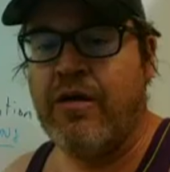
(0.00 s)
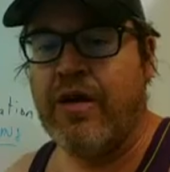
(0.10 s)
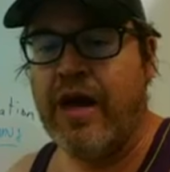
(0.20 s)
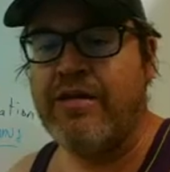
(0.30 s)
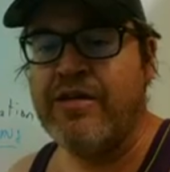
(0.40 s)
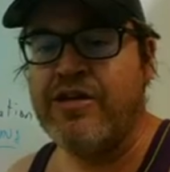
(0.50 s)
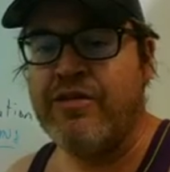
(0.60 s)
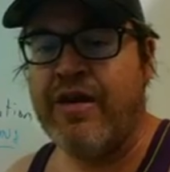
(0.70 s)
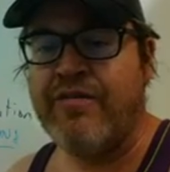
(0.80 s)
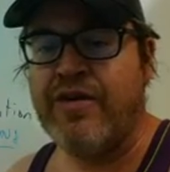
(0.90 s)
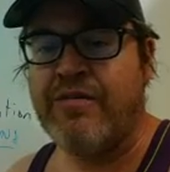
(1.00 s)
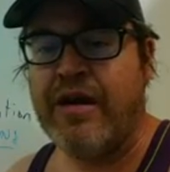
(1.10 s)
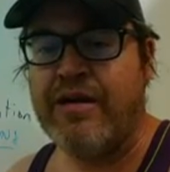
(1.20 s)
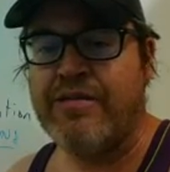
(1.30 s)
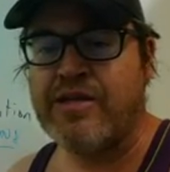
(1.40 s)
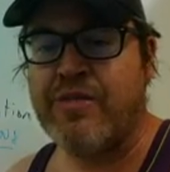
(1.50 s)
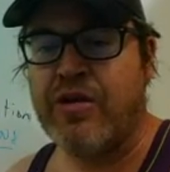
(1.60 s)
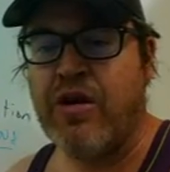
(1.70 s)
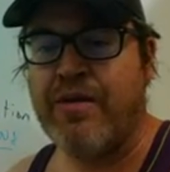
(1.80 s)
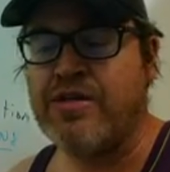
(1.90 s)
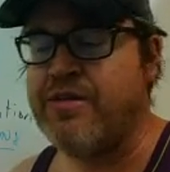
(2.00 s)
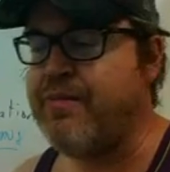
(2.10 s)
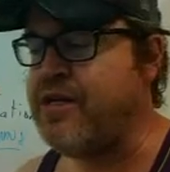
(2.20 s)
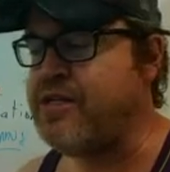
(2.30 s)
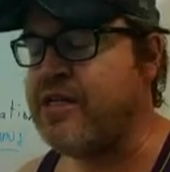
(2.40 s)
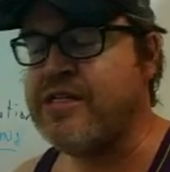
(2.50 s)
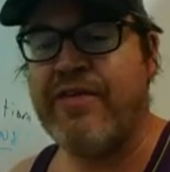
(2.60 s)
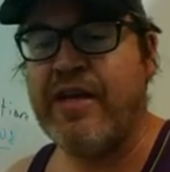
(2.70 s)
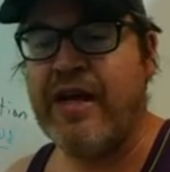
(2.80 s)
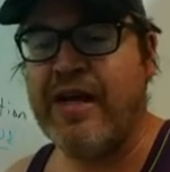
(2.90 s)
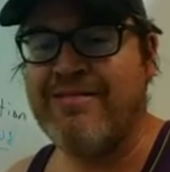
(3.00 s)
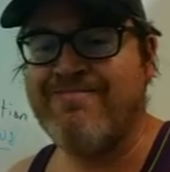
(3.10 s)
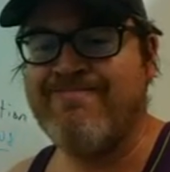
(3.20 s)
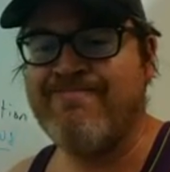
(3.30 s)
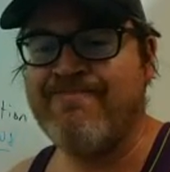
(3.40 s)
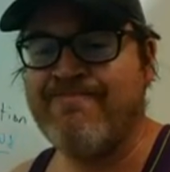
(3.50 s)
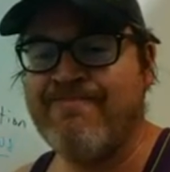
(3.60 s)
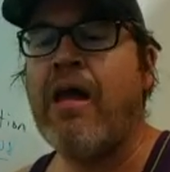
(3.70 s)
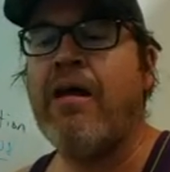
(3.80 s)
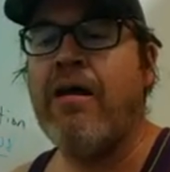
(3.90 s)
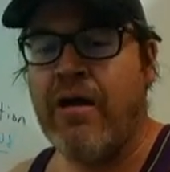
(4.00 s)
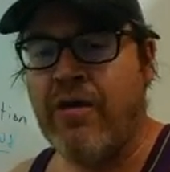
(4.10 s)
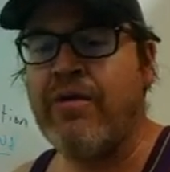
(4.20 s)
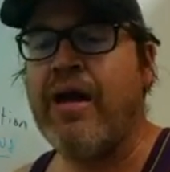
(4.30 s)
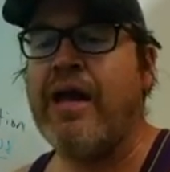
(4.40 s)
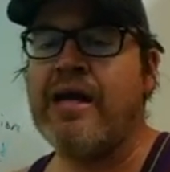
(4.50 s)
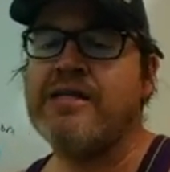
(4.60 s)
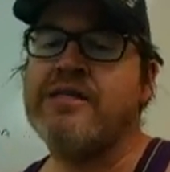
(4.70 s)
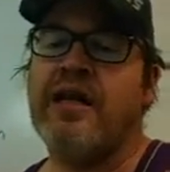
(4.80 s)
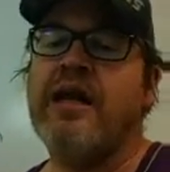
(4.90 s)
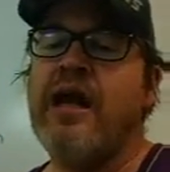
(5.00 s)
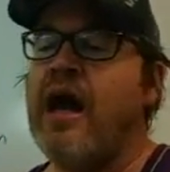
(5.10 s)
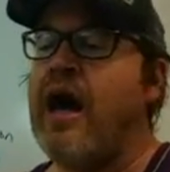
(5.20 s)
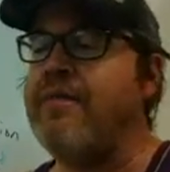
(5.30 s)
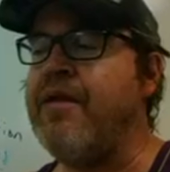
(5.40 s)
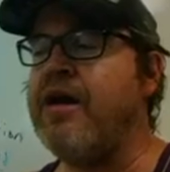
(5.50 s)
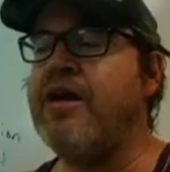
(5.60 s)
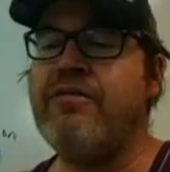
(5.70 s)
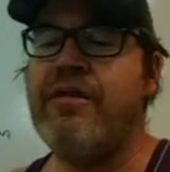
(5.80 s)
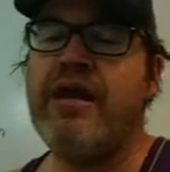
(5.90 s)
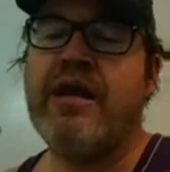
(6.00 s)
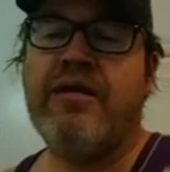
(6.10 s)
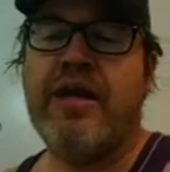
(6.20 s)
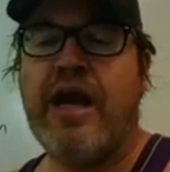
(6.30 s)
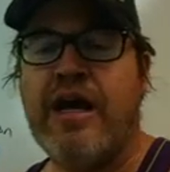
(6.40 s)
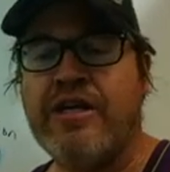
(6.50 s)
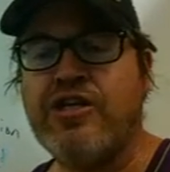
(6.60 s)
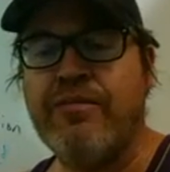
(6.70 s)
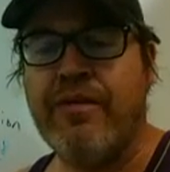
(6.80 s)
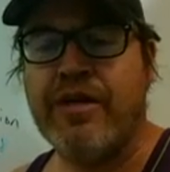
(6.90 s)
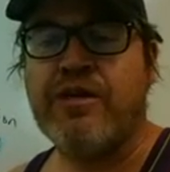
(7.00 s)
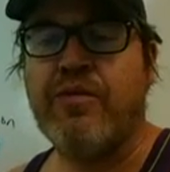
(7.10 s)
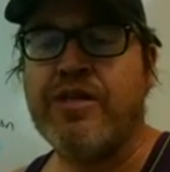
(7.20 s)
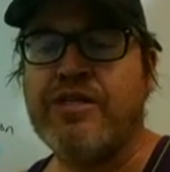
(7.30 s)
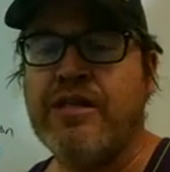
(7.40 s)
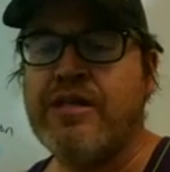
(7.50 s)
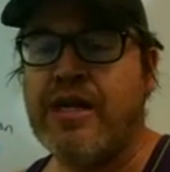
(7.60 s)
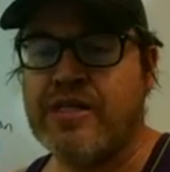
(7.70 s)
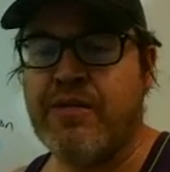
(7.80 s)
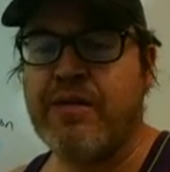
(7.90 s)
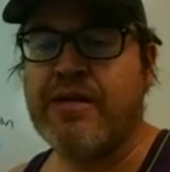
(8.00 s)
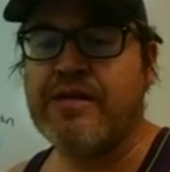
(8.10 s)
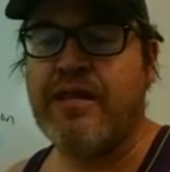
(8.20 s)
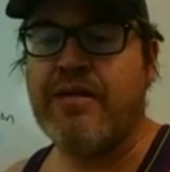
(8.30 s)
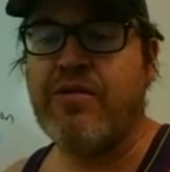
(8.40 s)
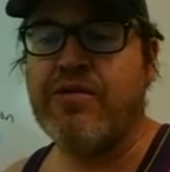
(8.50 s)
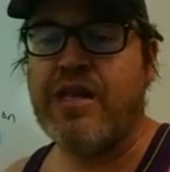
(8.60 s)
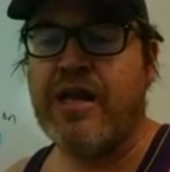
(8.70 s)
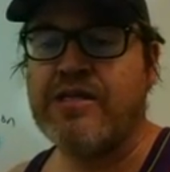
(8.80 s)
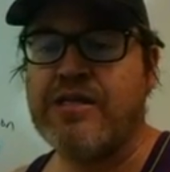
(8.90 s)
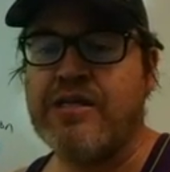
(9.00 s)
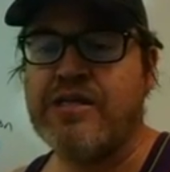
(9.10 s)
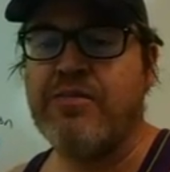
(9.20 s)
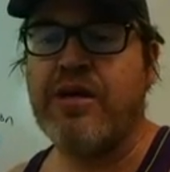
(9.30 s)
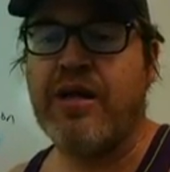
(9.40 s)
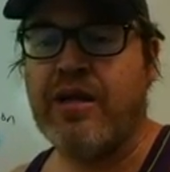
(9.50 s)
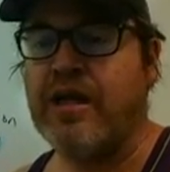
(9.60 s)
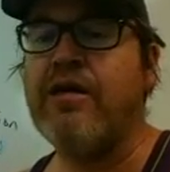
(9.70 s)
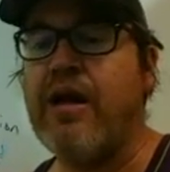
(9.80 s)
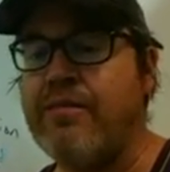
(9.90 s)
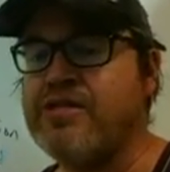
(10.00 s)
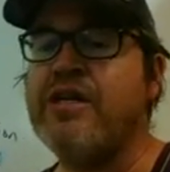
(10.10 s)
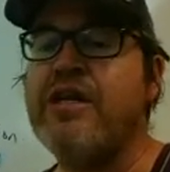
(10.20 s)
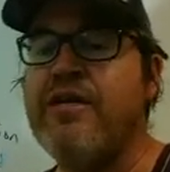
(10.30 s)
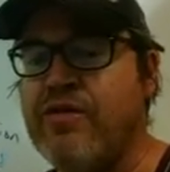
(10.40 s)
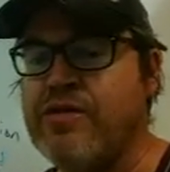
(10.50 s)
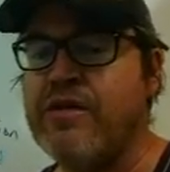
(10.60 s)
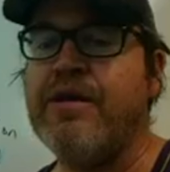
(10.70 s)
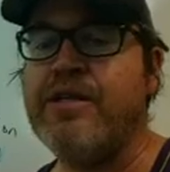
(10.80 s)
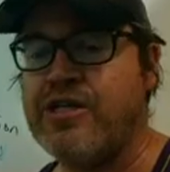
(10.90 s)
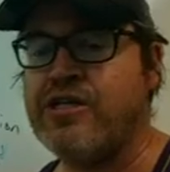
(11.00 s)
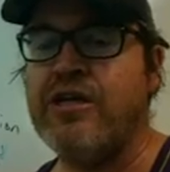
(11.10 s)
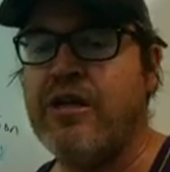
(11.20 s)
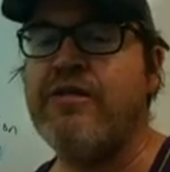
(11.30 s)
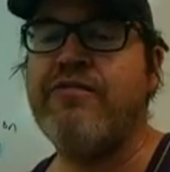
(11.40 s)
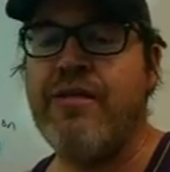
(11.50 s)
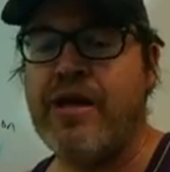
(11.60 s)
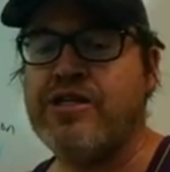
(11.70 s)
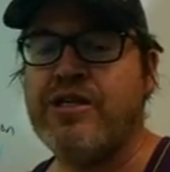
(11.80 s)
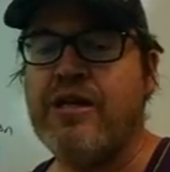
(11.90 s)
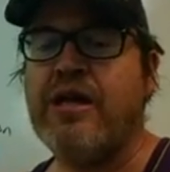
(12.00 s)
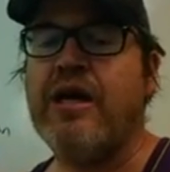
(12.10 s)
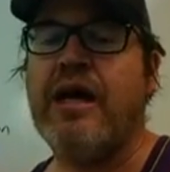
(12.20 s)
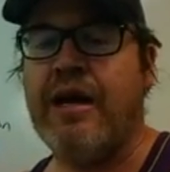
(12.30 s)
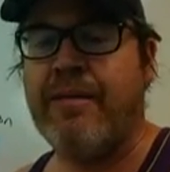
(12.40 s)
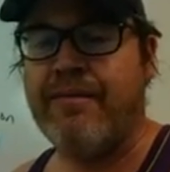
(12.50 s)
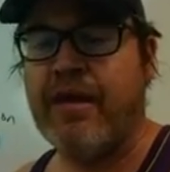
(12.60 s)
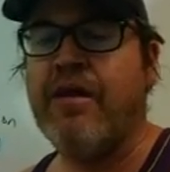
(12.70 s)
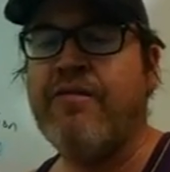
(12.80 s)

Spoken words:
Okay, do you have your textbook open to page 679? Okay, excellent. I'm not going to rehash too much what's in the textbook because I think most of that is pretty clear. I'm just going to give you some additional information from